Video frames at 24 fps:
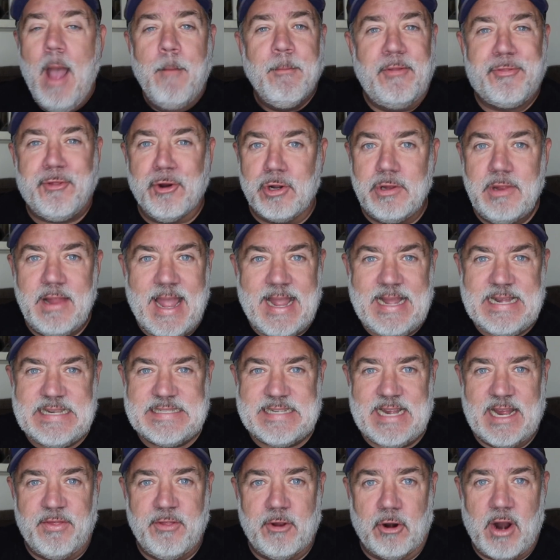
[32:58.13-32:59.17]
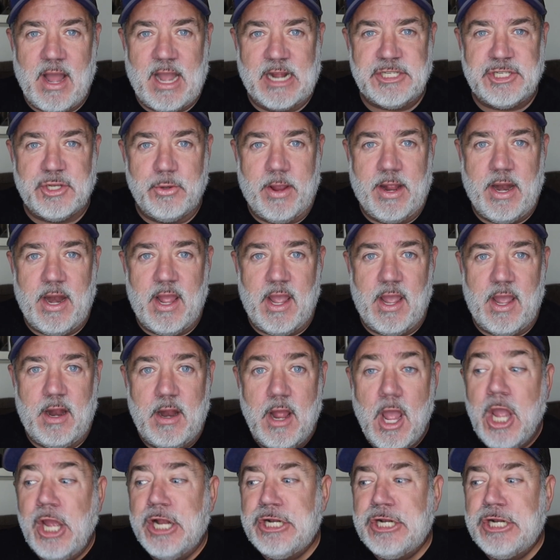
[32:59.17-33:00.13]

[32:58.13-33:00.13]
but they're lazy and they're not doing it.